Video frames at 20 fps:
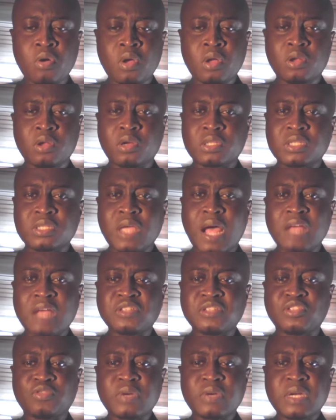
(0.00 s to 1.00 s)
not
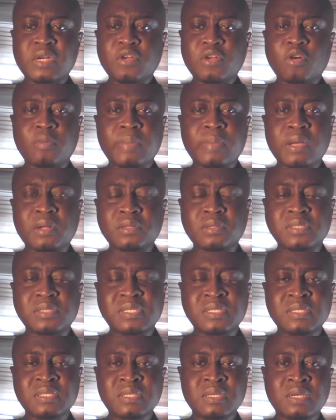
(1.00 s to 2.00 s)
answering
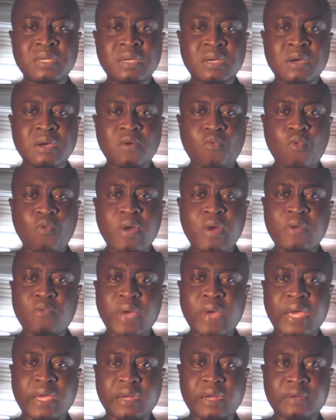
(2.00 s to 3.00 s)
doorbells when working.